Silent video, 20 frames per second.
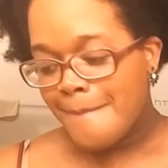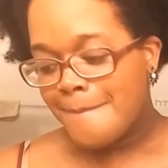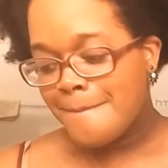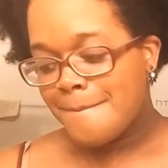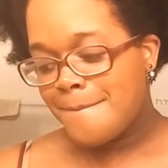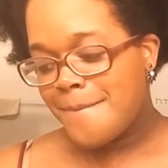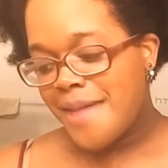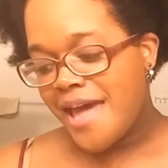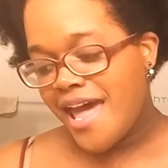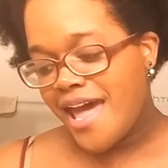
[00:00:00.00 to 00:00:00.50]

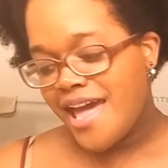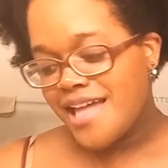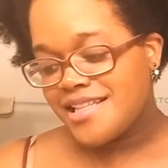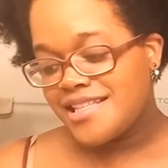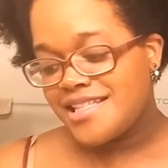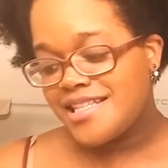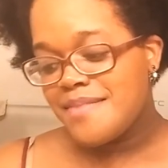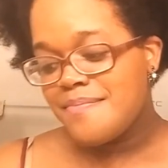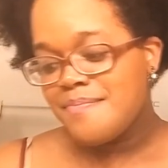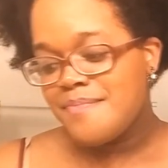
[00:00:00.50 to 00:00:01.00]
but
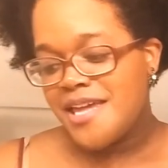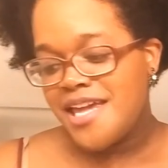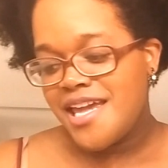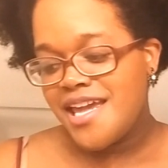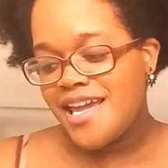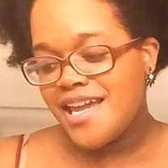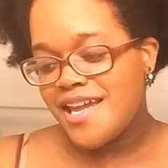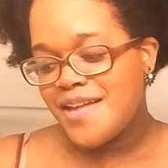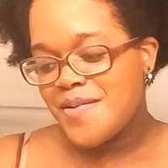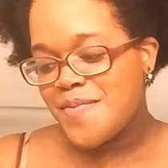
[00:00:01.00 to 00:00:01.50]
to
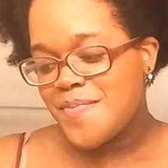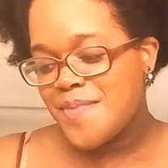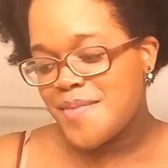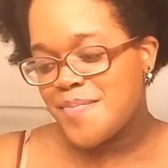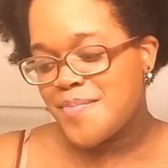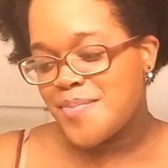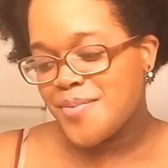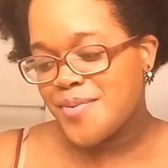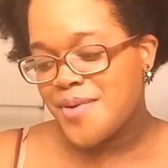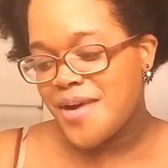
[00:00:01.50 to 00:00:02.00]
me, it'll be
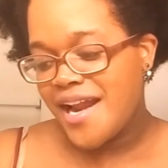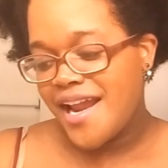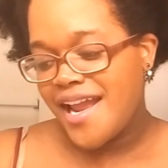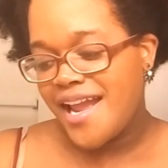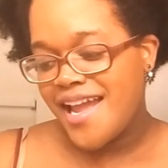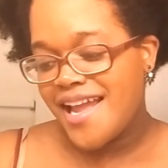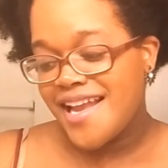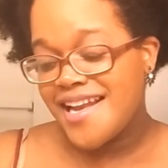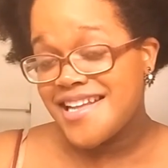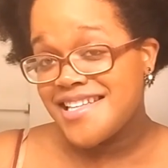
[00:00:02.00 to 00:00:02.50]

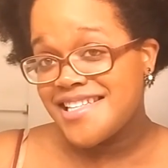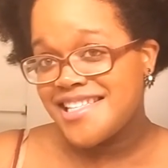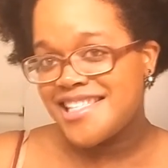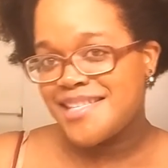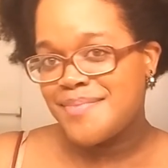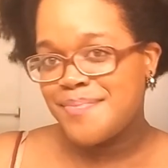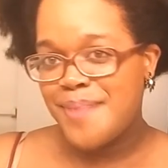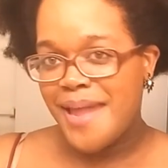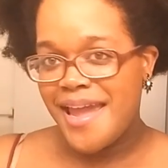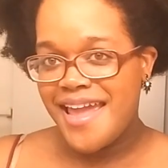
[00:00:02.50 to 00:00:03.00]
brand
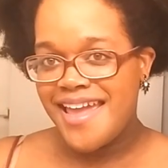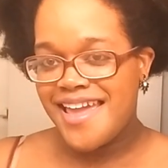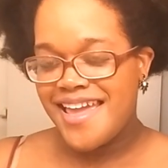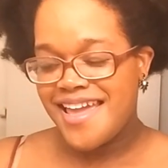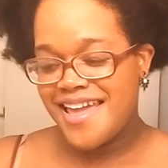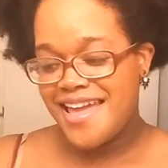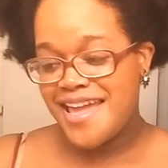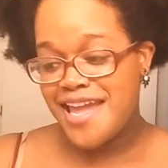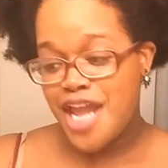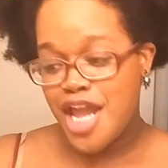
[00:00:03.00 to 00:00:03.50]

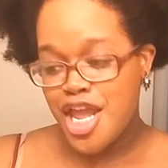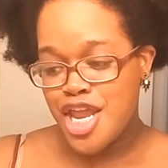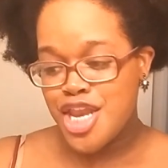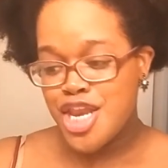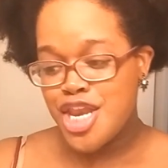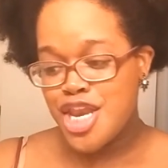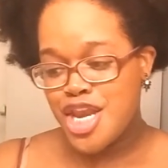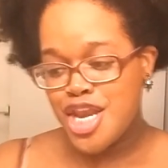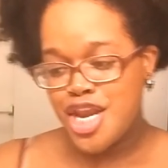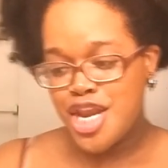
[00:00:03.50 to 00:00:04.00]

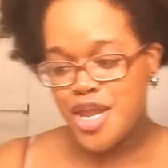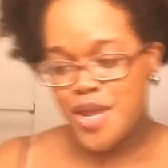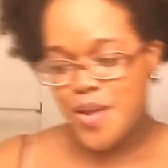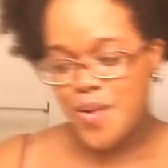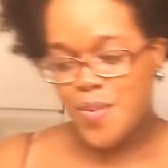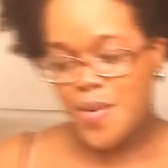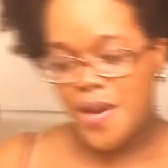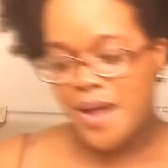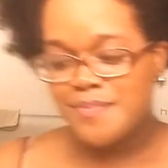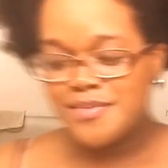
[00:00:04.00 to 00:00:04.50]
spanking new.
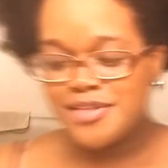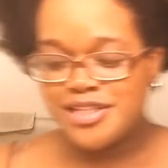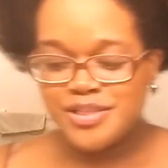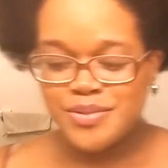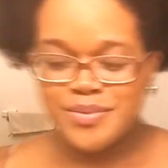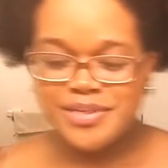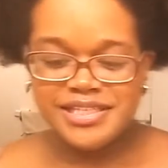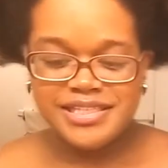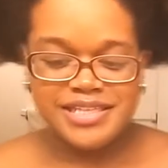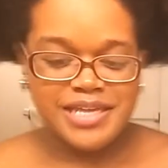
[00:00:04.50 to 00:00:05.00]
I'm
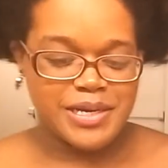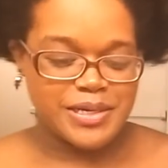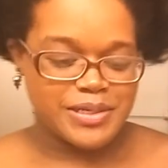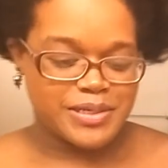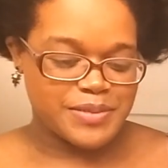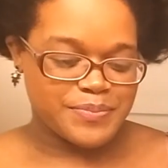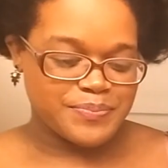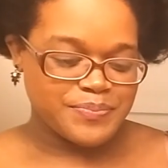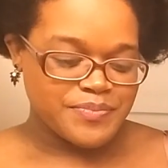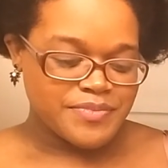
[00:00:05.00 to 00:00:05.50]
so
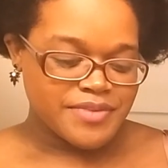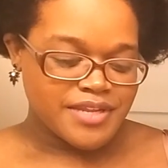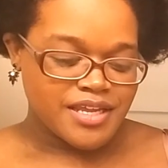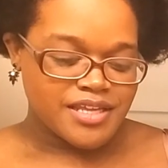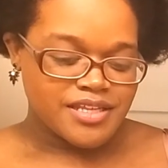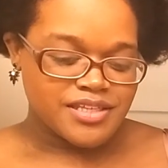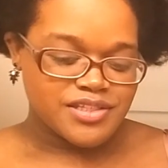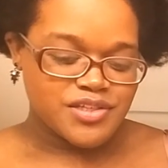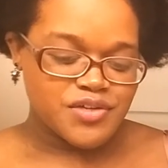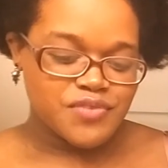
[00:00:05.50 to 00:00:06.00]
excited.
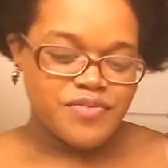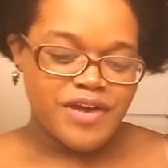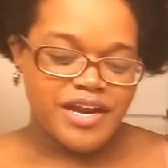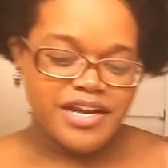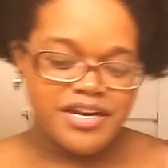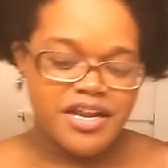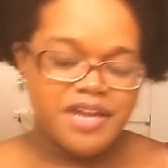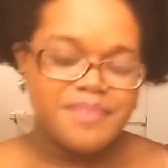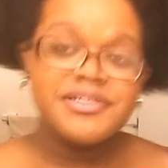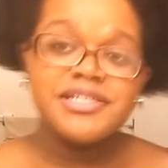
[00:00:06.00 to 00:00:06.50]
So right
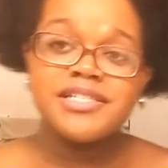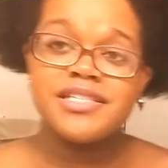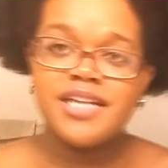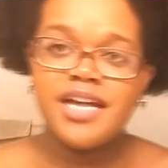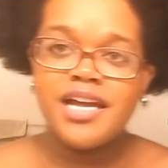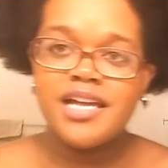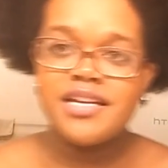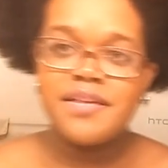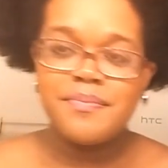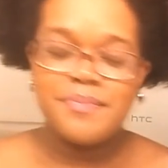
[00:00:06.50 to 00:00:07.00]
now, I'm just
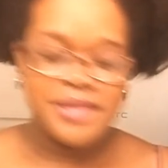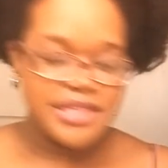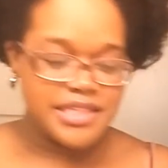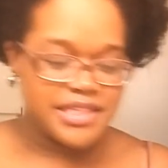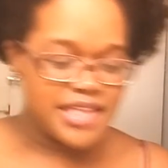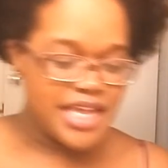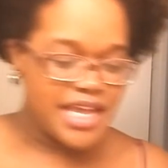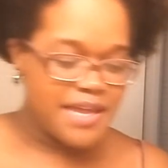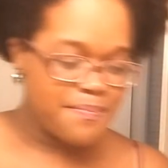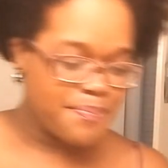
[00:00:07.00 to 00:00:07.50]
cutting up the
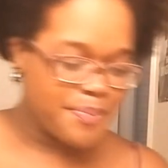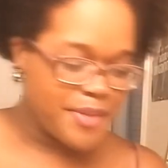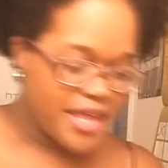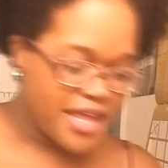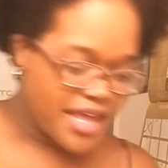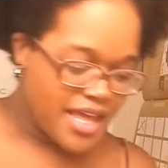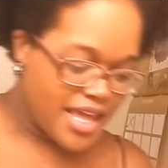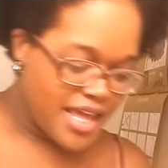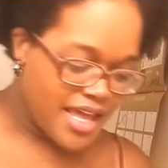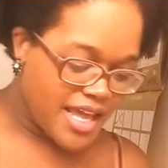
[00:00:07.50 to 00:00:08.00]
teeth,
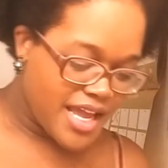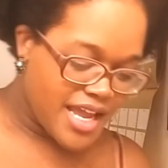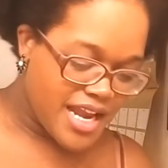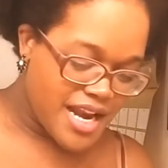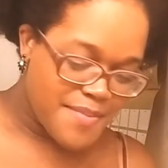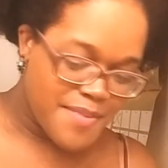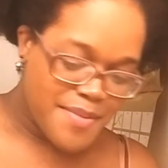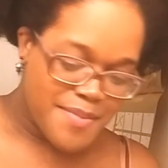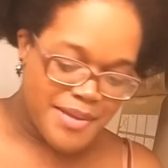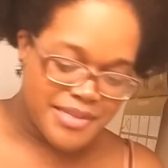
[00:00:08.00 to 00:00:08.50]
and
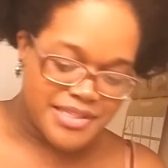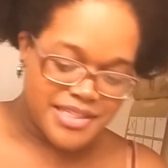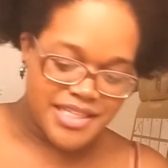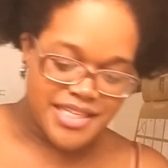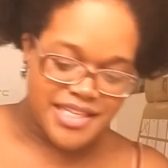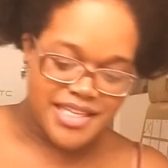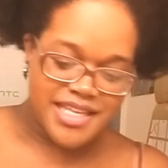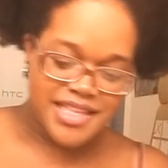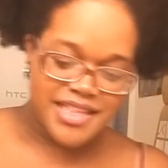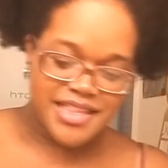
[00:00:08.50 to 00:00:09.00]
I'm about to
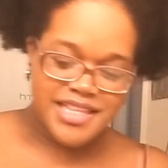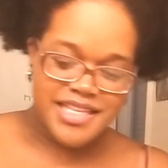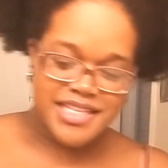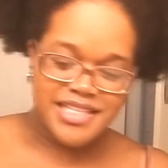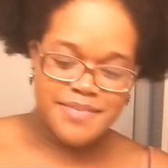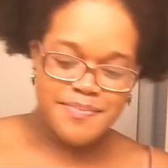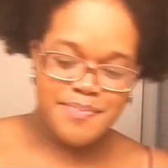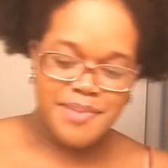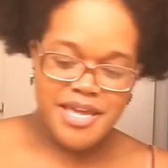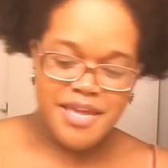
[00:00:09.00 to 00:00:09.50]
get
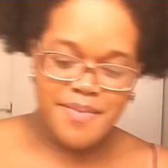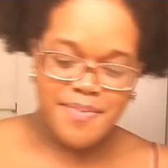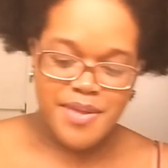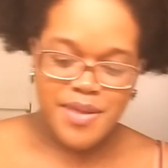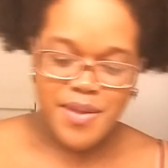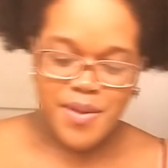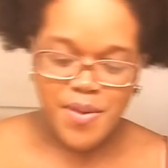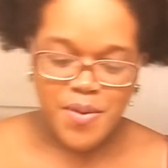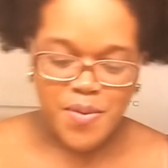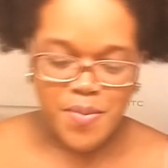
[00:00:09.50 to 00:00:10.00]
this baby
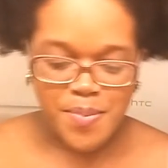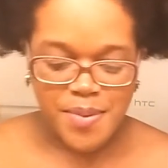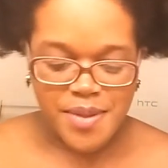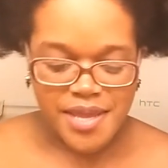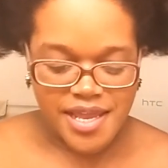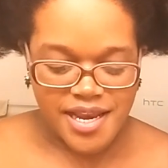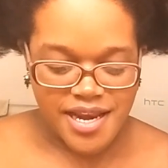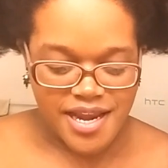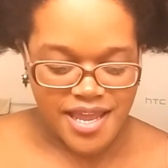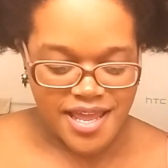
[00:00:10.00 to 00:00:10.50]

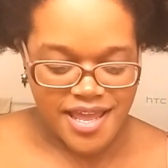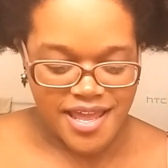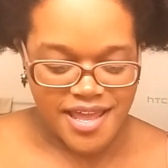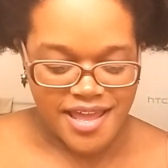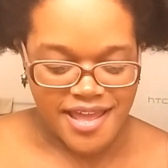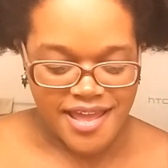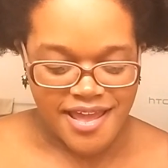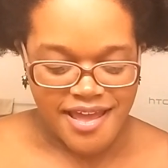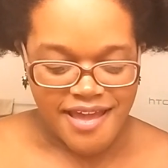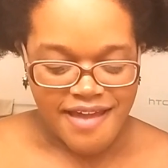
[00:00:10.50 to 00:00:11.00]
open.
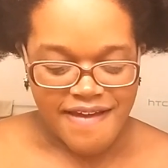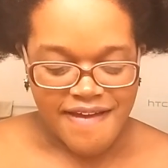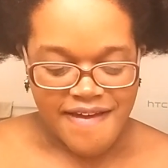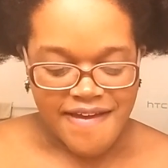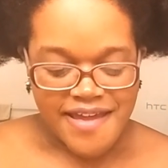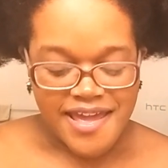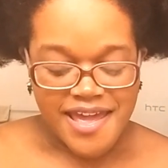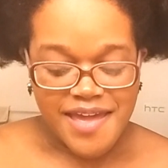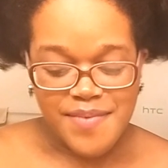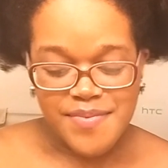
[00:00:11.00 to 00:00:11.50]

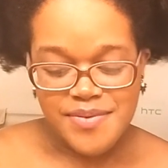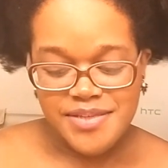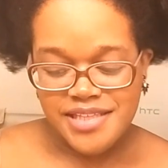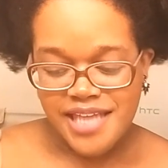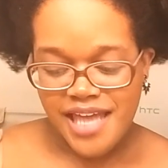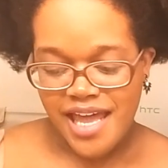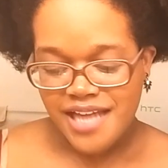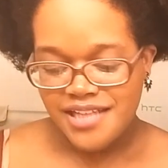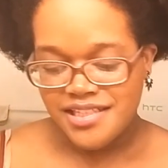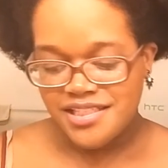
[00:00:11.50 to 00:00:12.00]
It was
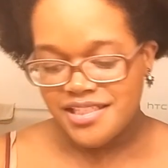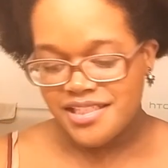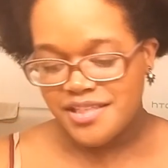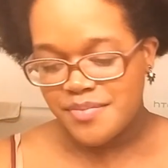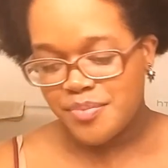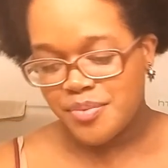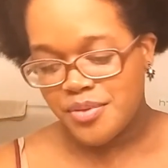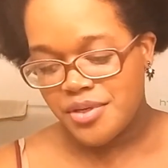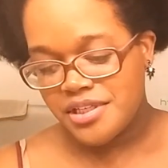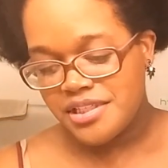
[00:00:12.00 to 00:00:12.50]
actually
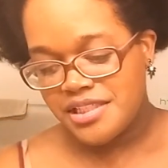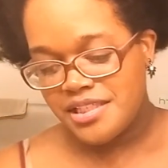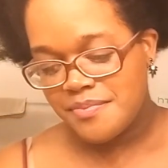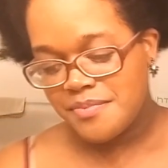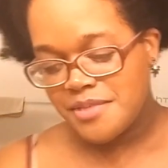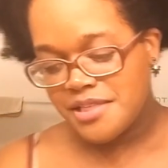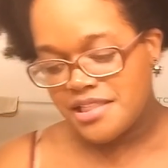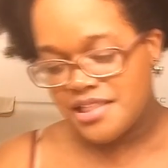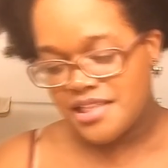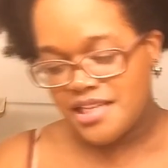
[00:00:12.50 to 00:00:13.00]
brought to
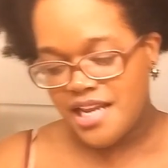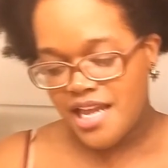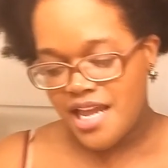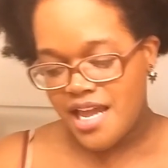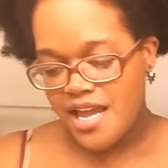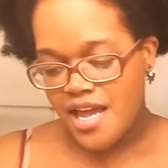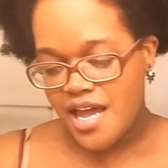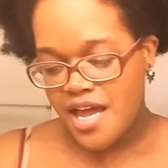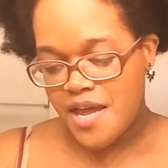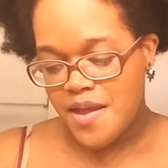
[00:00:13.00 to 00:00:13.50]
me
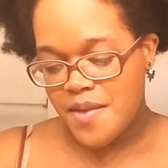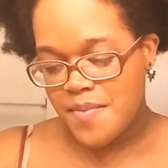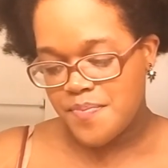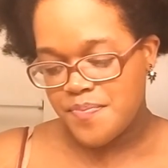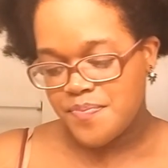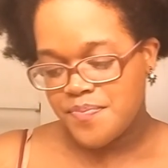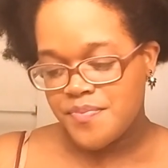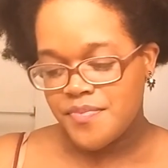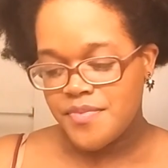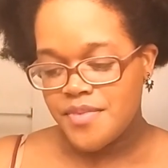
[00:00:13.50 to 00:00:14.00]
today um,
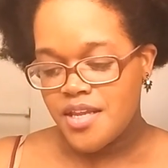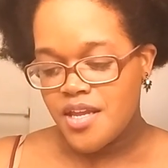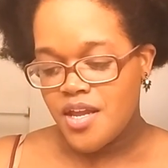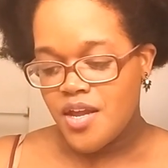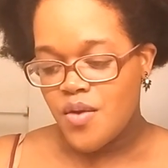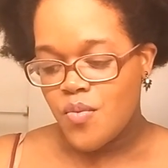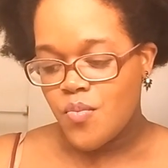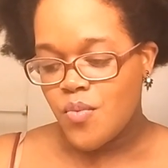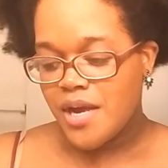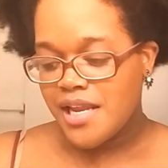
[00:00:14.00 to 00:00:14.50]

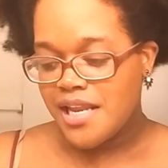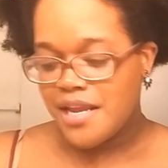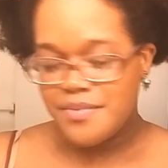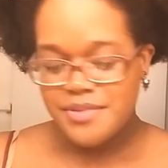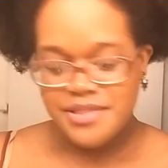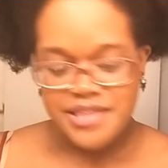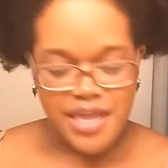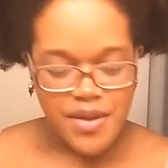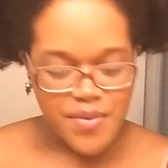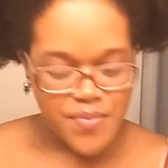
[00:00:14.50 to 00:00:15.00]
while I
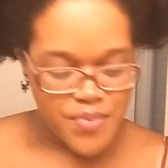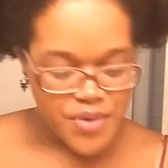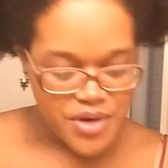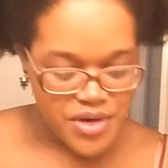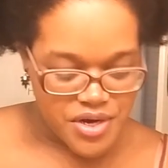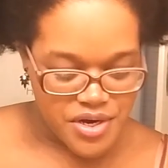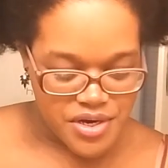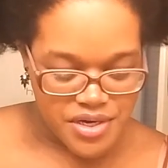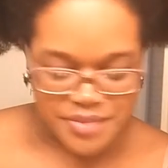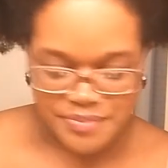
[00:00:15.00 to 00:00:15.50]
was at
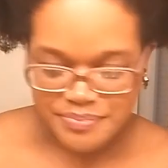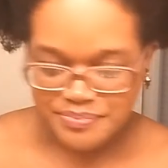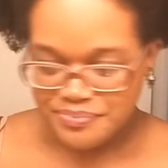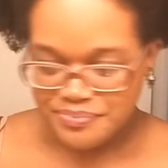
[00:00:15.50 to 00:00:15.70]
work